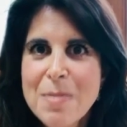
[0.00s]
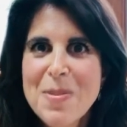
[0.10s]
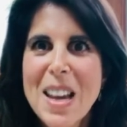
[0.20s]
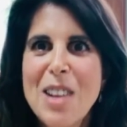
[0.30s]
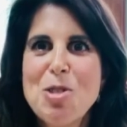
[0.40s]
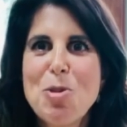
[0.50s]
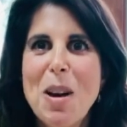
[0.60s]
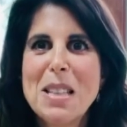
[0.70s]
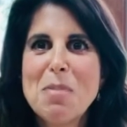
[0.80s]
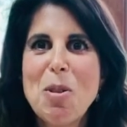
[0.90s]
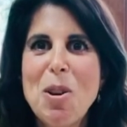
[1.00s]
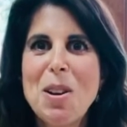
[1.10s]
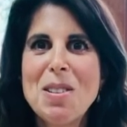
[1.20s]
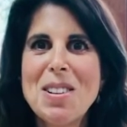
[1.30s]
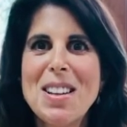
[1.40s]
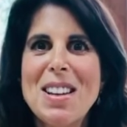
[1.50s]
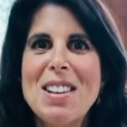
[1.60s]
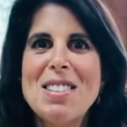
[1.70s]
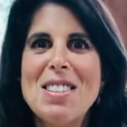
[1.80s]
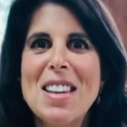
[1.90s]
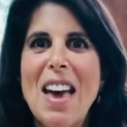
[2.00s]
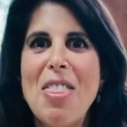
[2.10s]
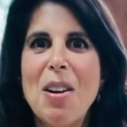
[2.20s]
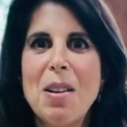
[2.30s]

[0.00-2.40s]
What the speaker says: And twice more together.